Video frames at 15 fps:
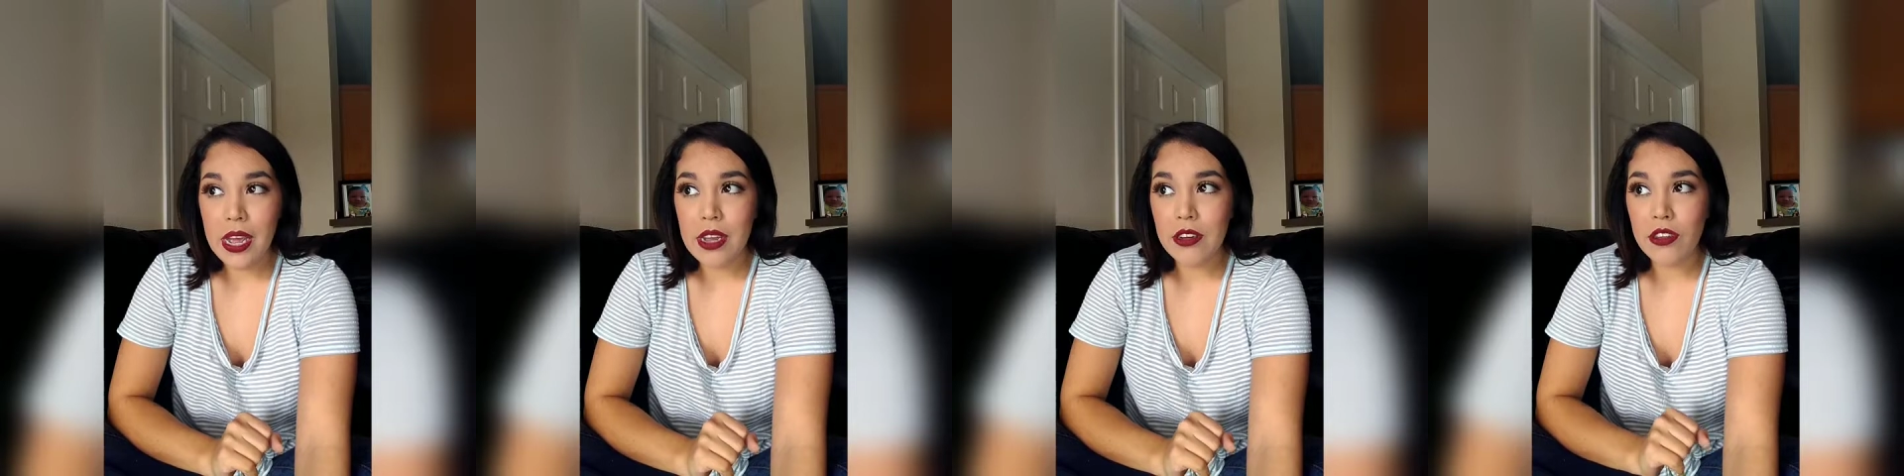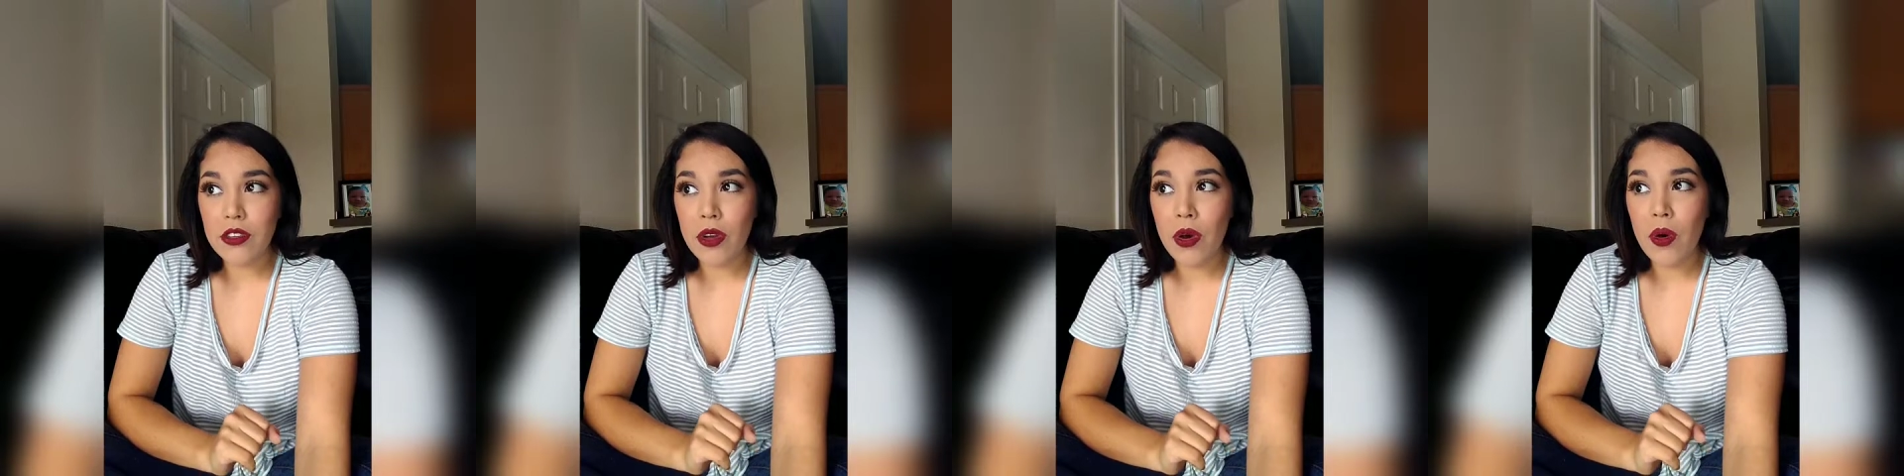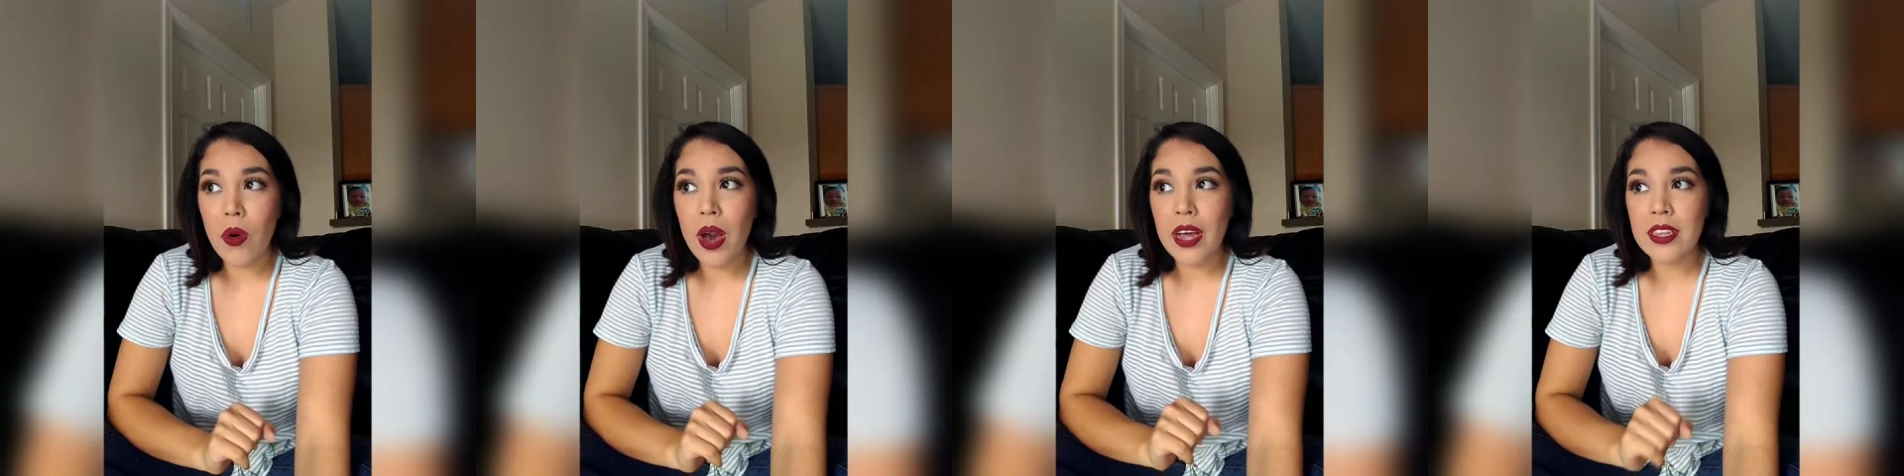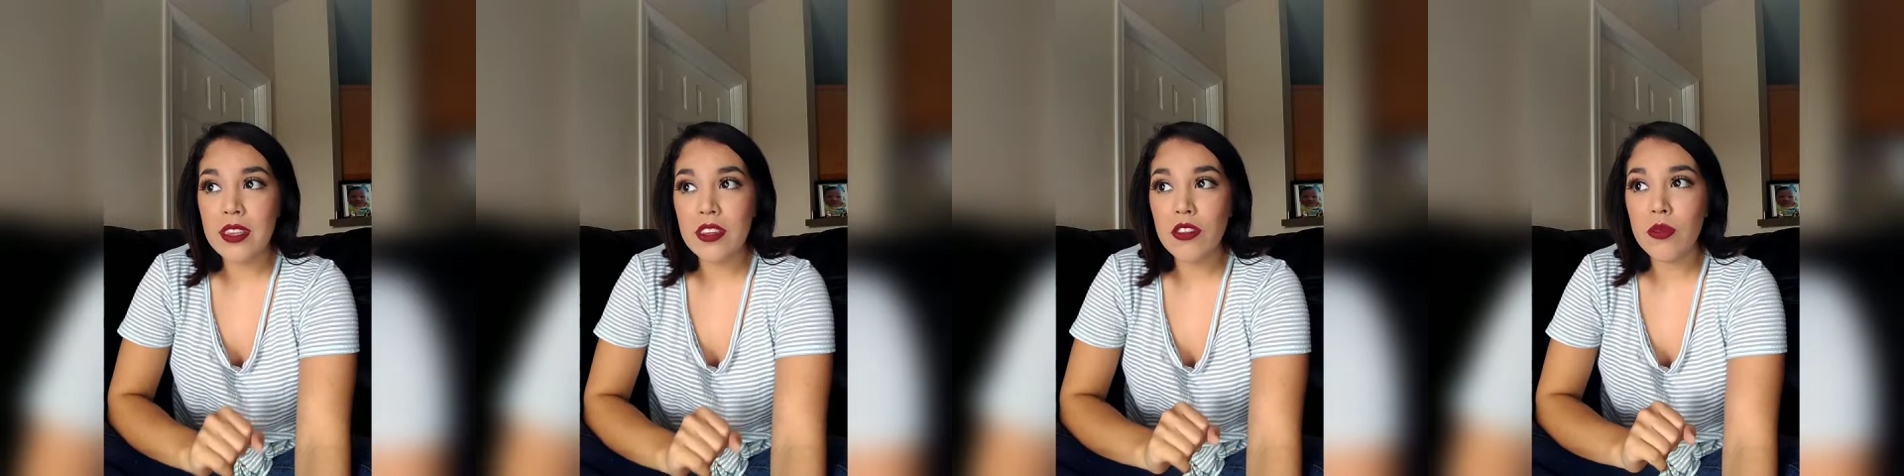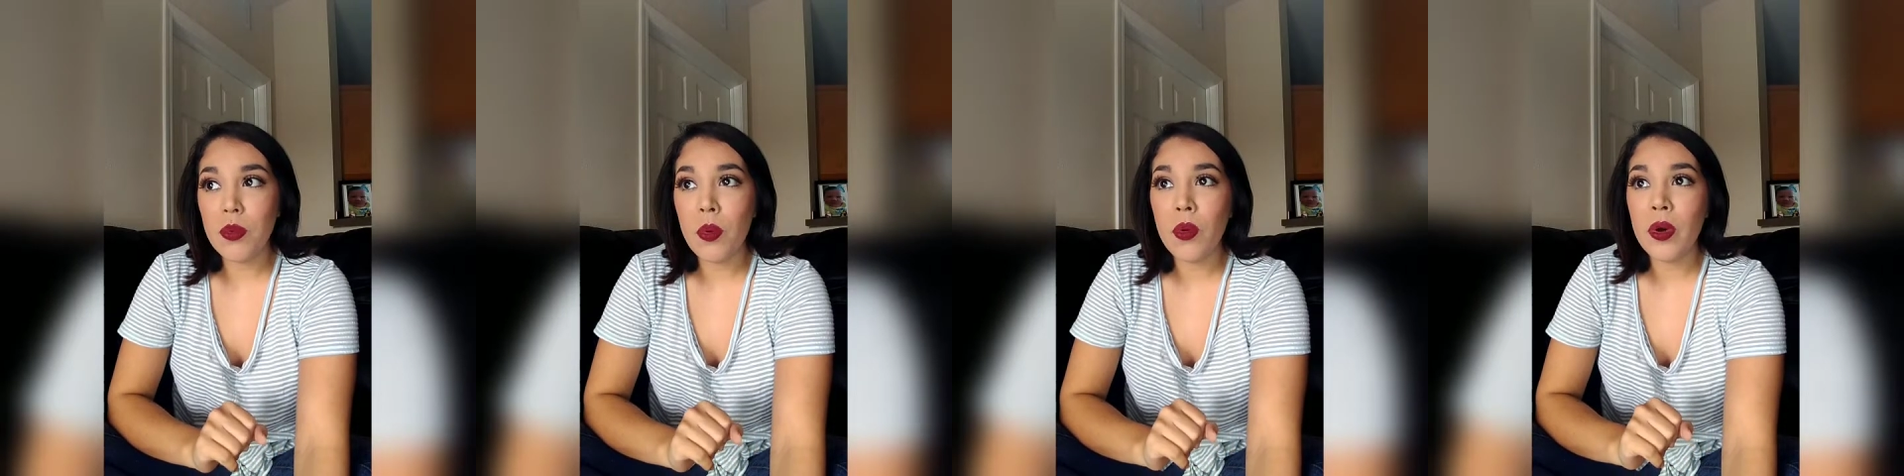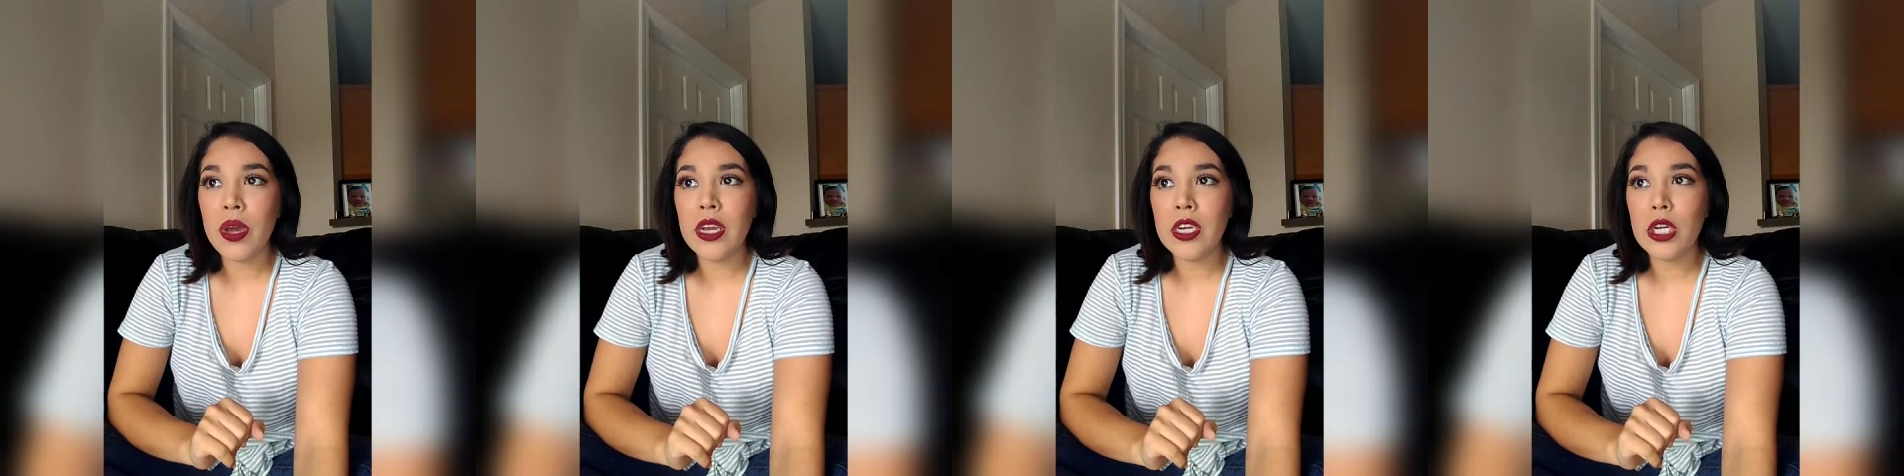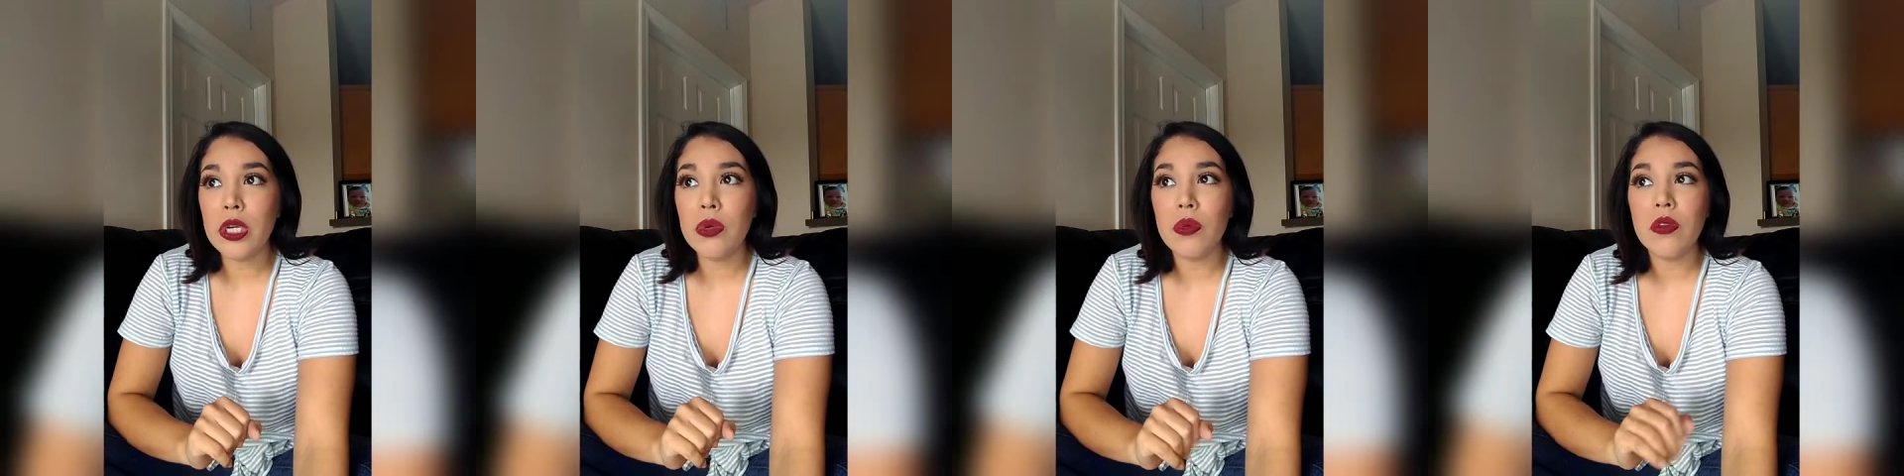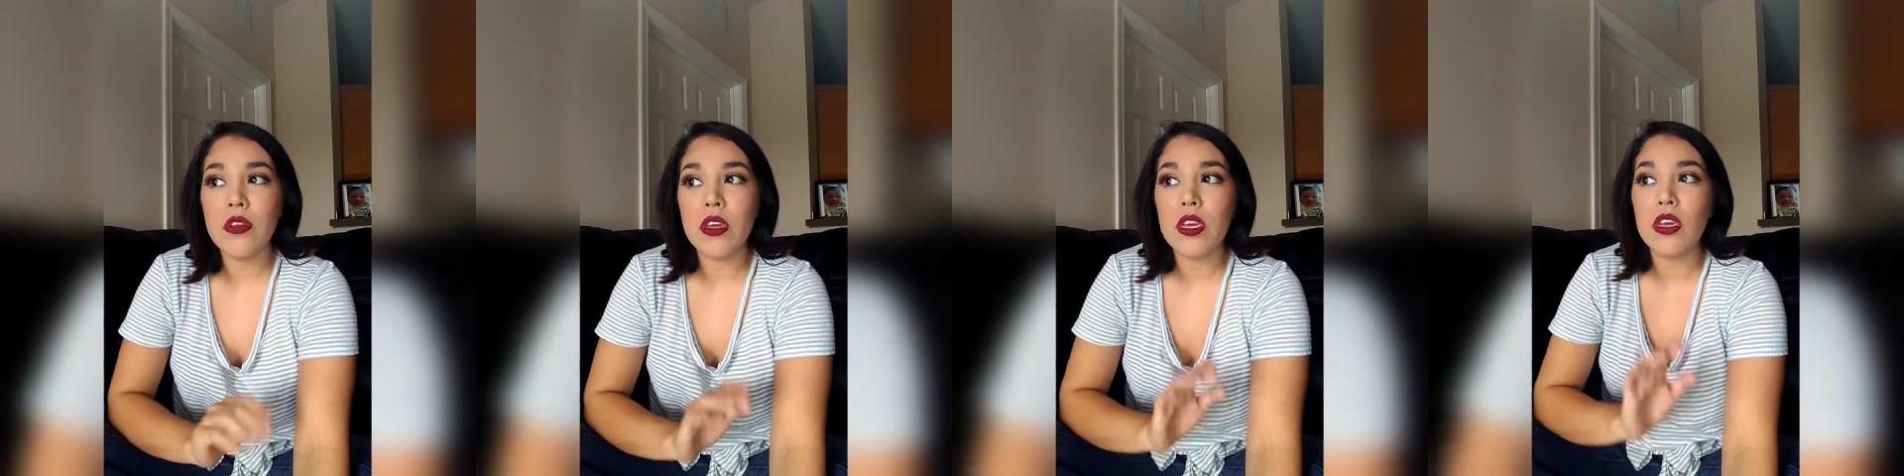And so at this point, she
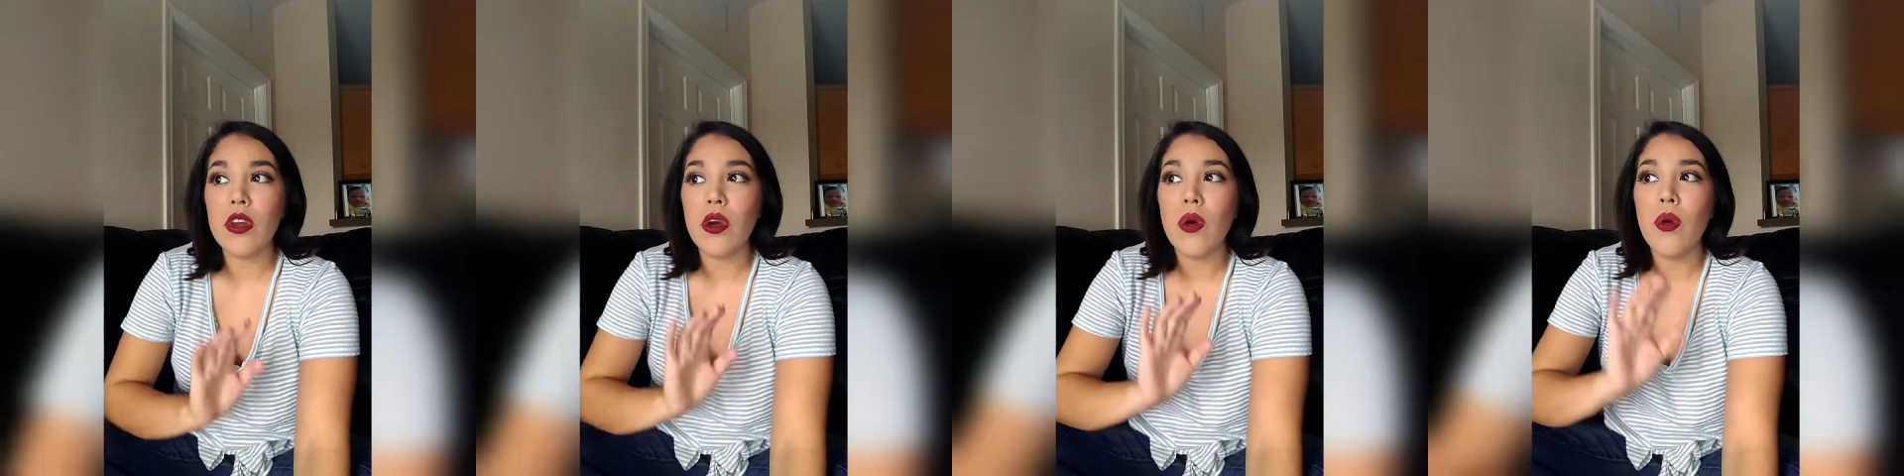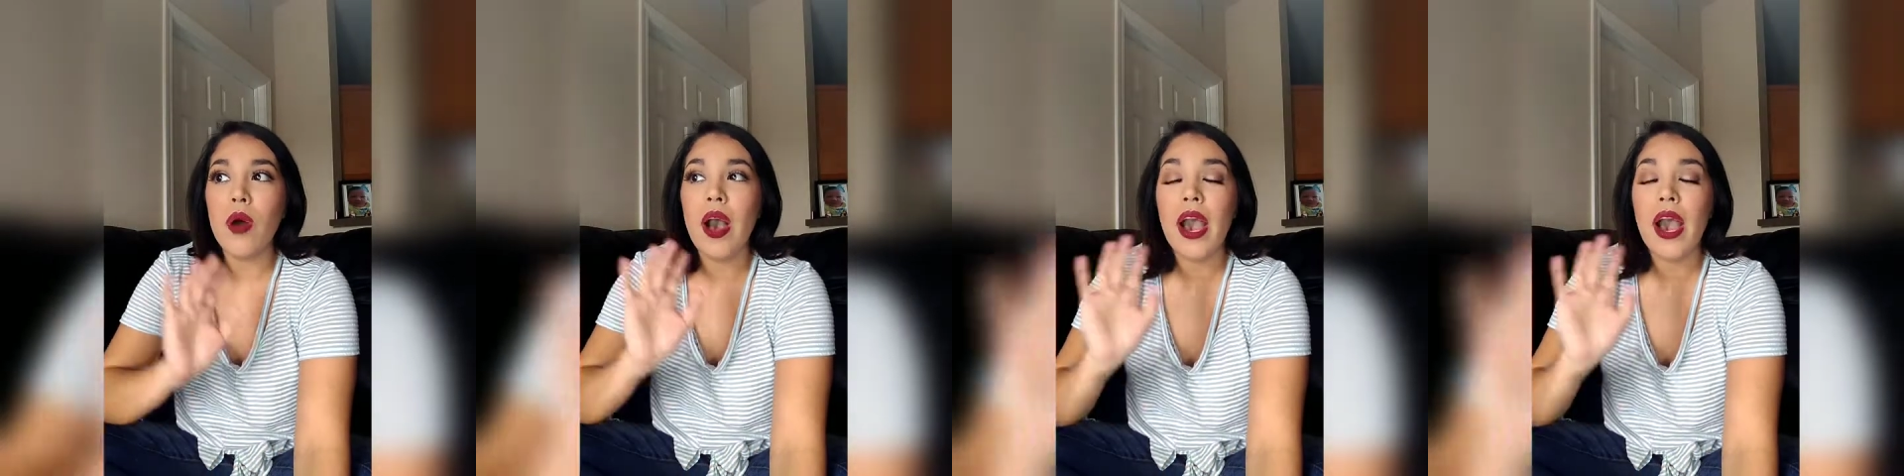was like, you know,